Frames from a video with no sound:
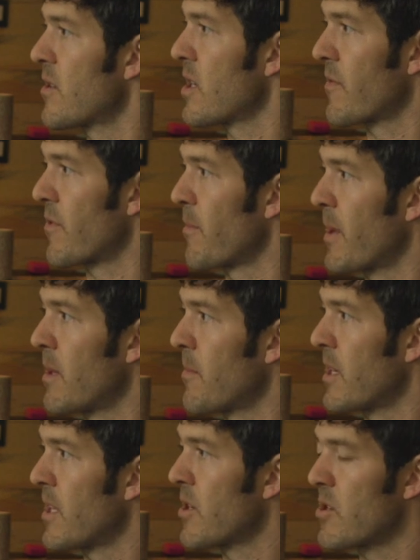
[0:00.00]
thing for
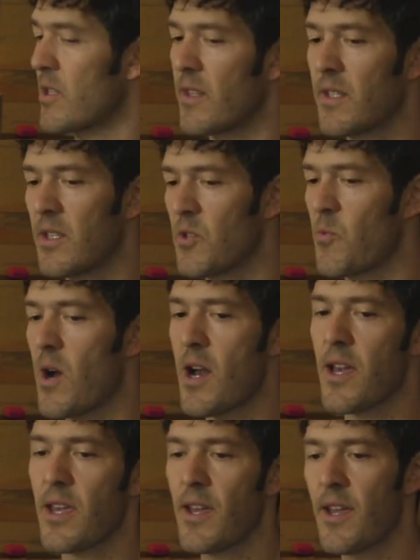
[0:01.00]
many years, and this is
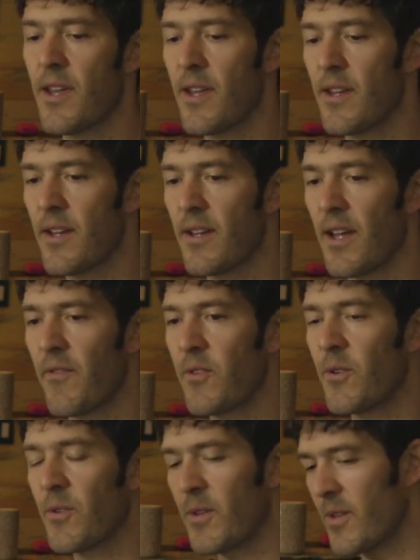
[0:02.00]
why, if
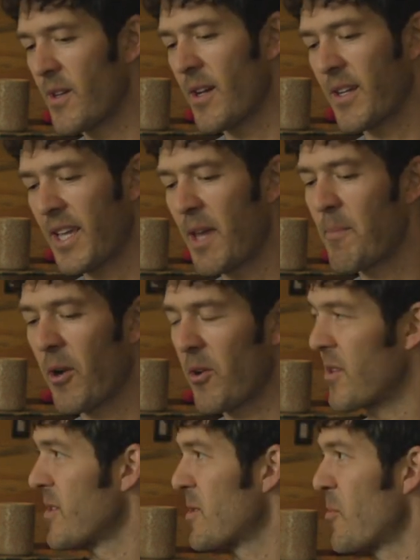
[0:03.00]
you Ken
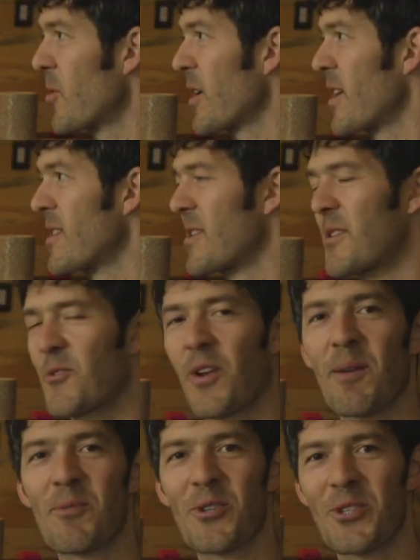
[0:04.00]
Berry this morning on his
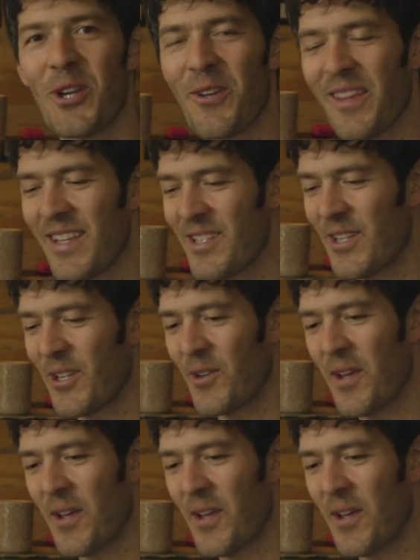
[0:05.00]
Instagram just shared this.